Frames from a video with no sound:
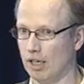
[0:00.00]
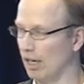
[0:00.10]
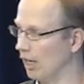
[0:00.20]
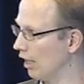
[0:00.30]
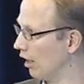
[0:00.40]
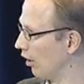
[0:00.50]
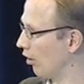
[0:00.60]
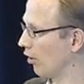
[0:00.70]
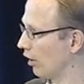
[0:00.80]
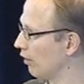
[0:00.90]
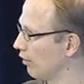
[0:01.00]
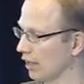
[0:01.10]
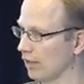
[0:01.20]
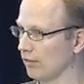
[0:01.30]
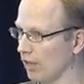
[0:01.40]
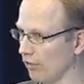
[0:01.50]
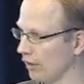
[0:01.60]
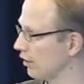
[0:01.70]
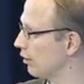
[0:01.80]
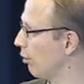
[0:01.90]
uh, or even get rid of
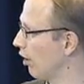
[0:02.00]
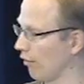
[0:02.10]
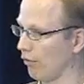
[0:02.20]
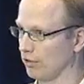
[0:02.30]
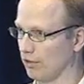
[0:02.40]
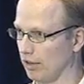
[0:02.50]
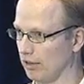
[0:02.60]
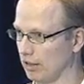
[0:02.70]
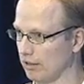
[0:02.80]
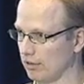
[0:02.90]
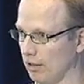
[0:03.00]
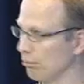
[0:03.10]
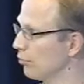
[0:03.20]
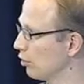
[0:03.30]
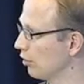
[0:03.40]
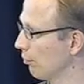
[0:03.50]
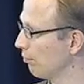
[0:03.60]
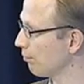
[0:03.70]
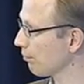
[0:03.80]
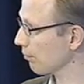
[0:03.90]
it by refrigerating the system.